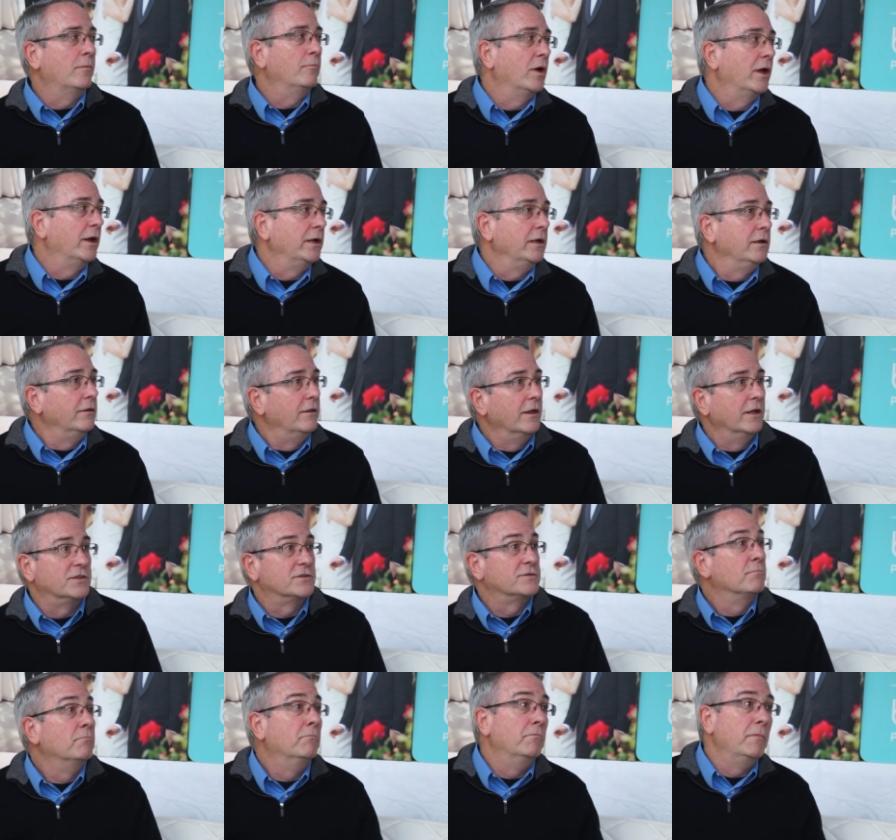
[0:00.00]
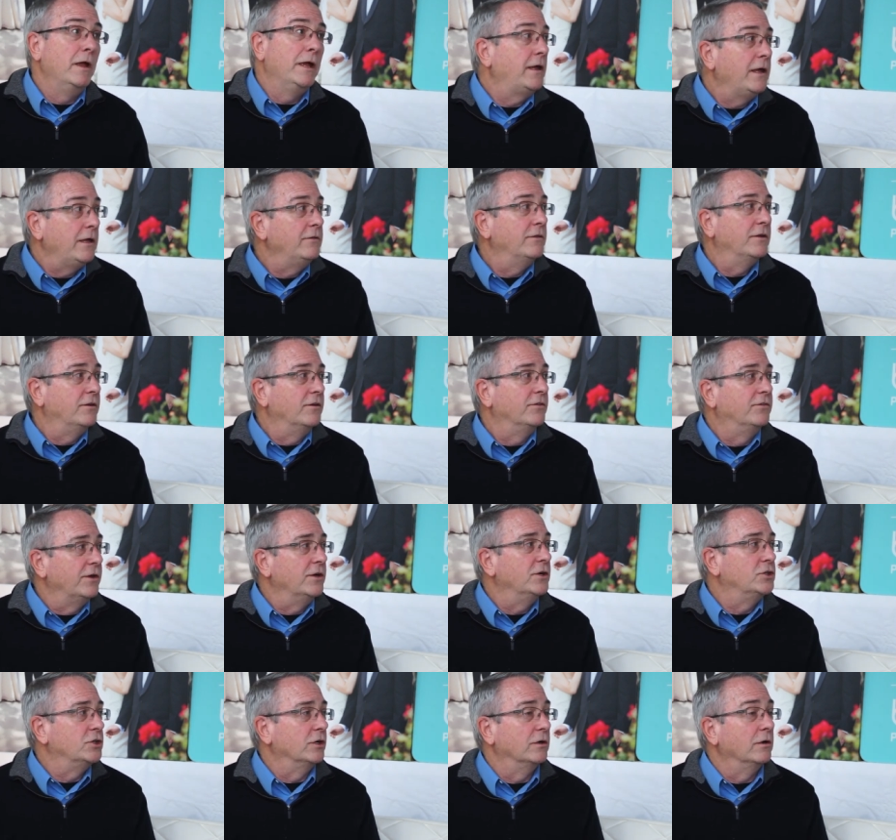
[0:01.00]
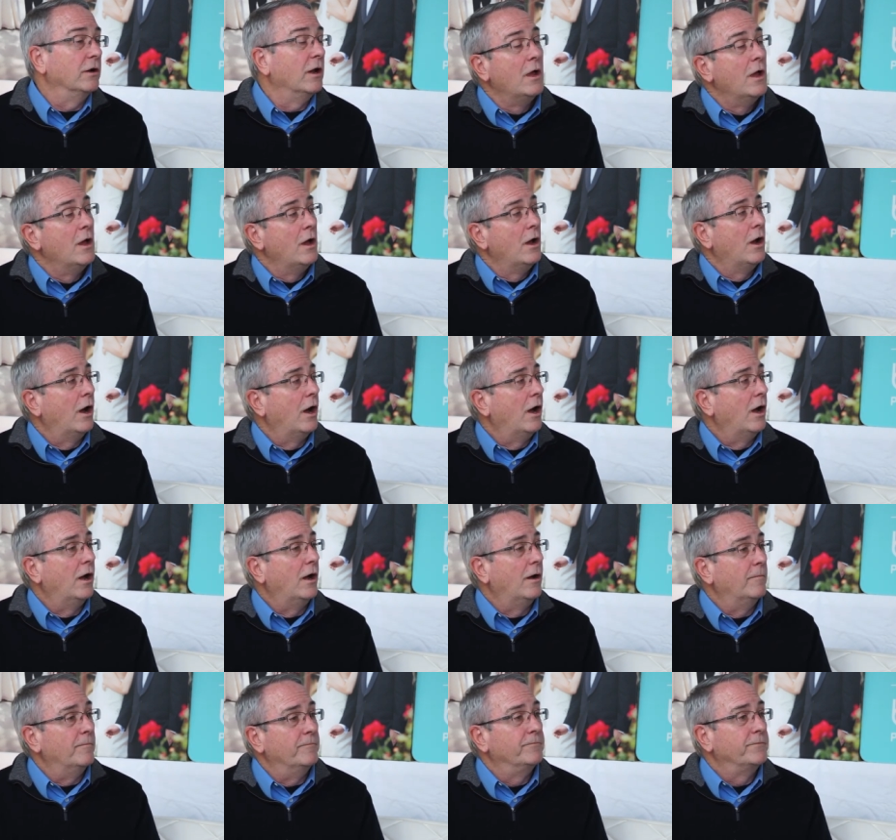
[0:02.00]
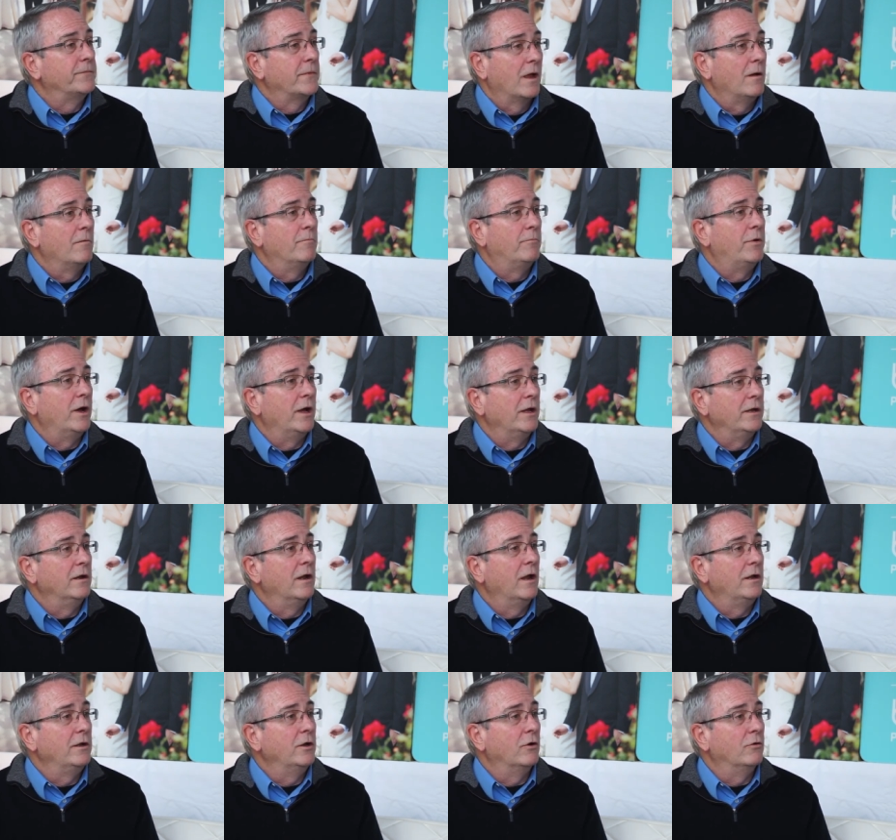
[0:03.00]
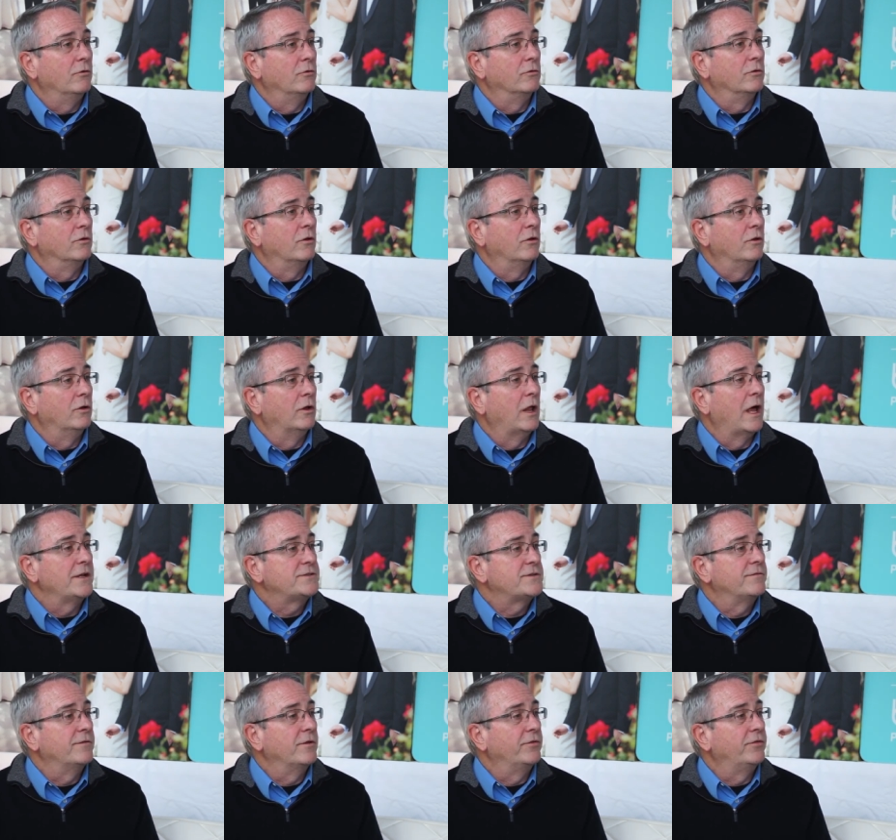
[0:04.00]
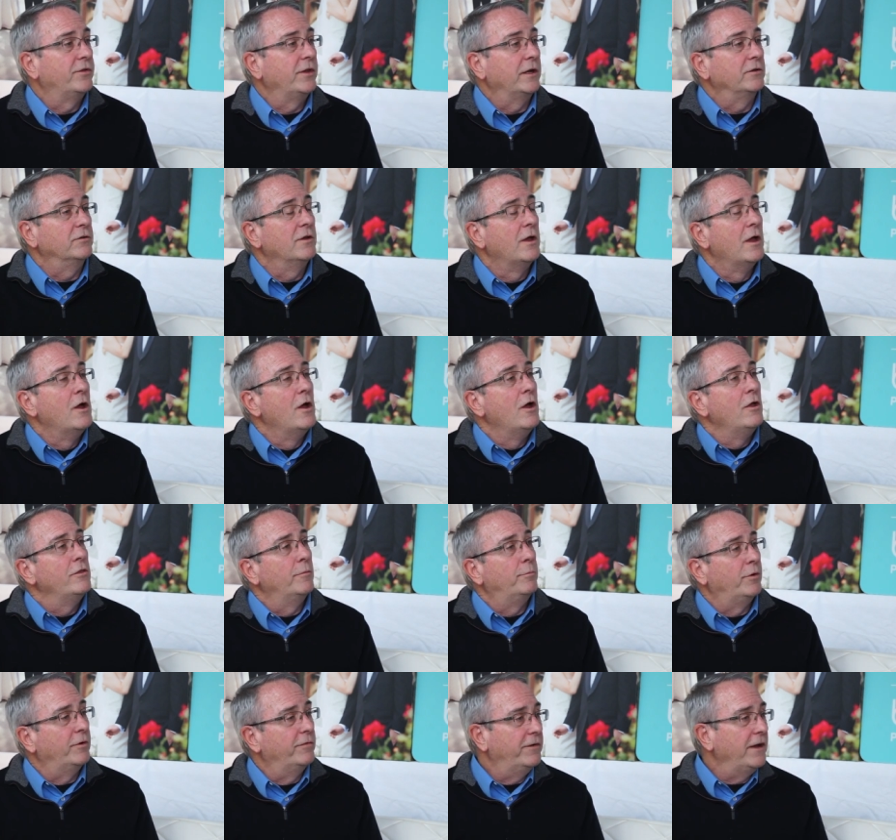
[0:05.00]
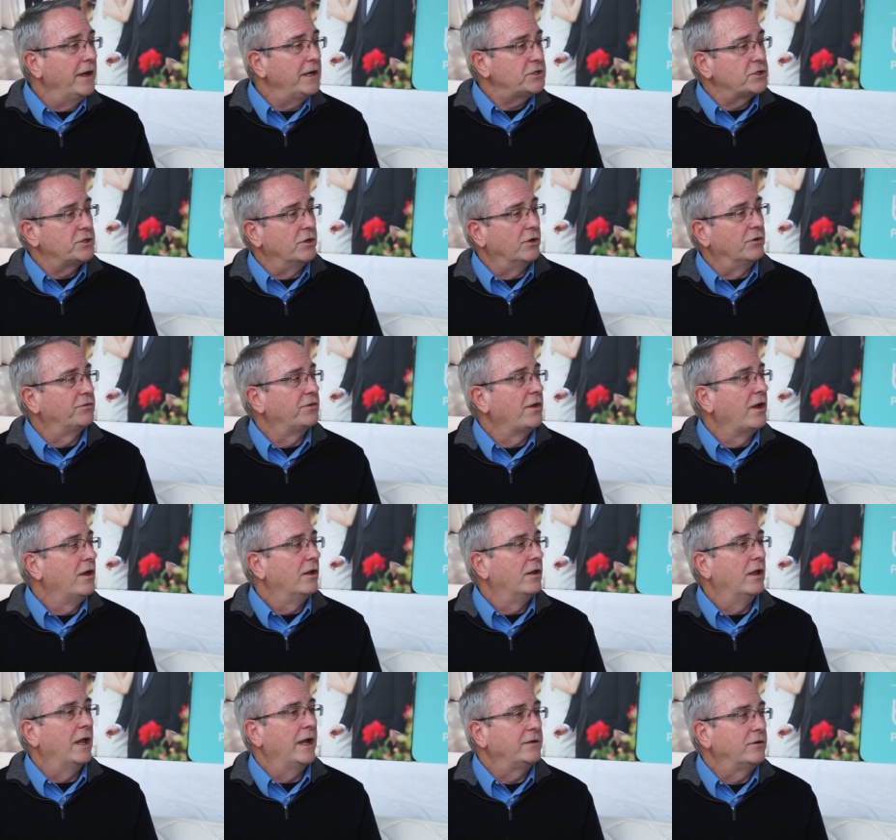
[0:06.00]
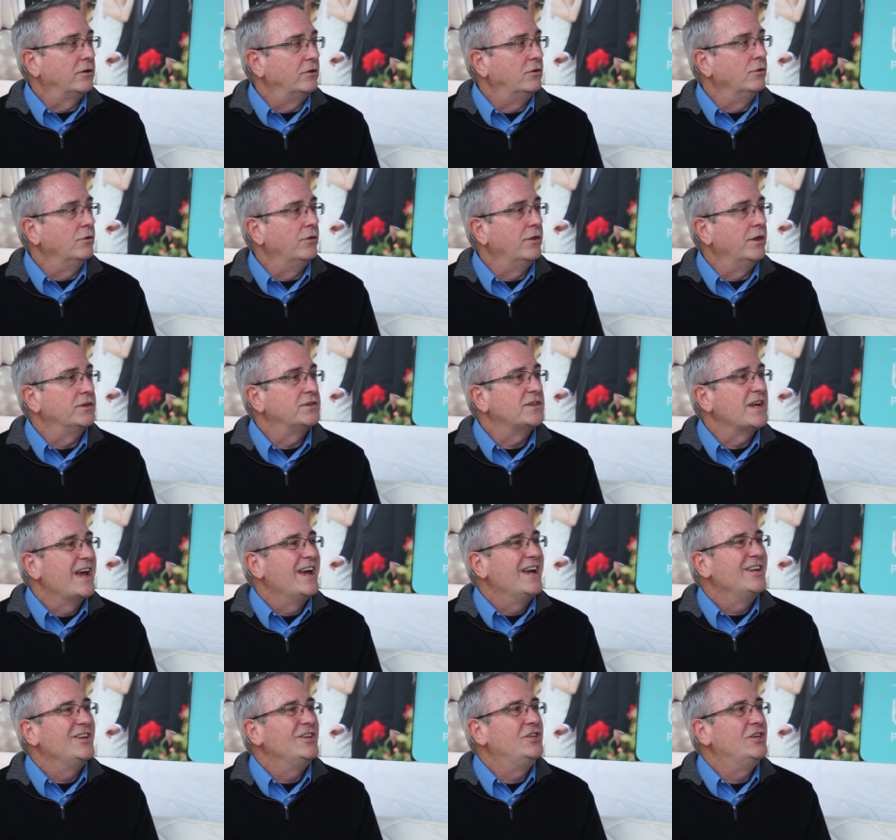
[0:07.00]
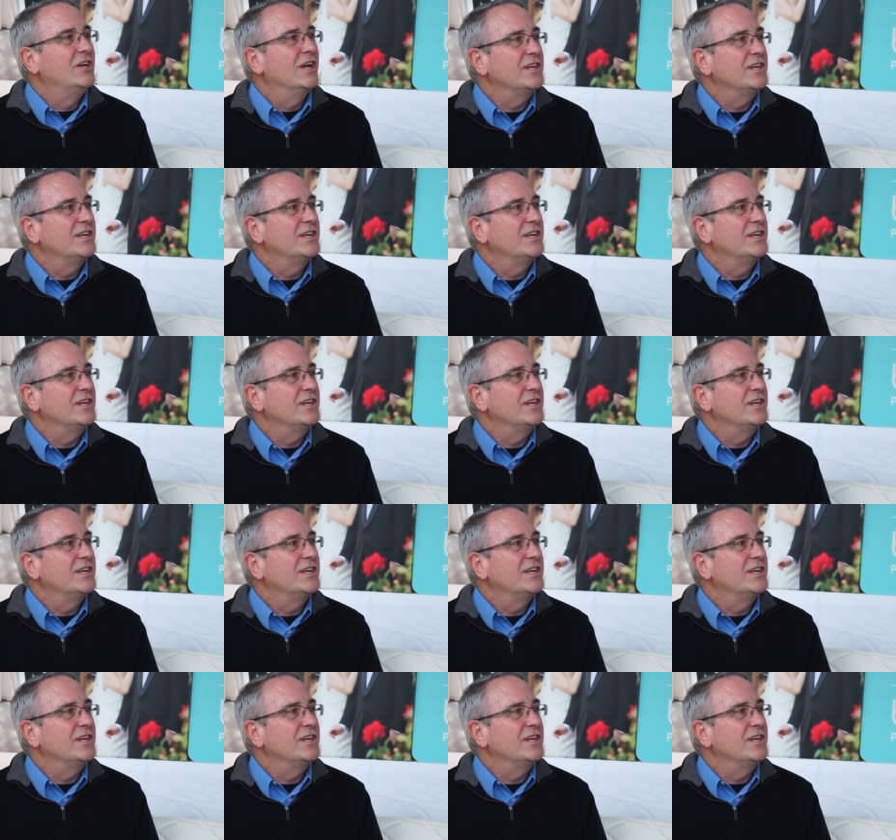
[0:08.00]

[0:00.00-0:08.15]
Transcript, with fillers: of somebody that's sure. making the decision. Yeah. Um, but, you know, lots of those things. The professionals like to do this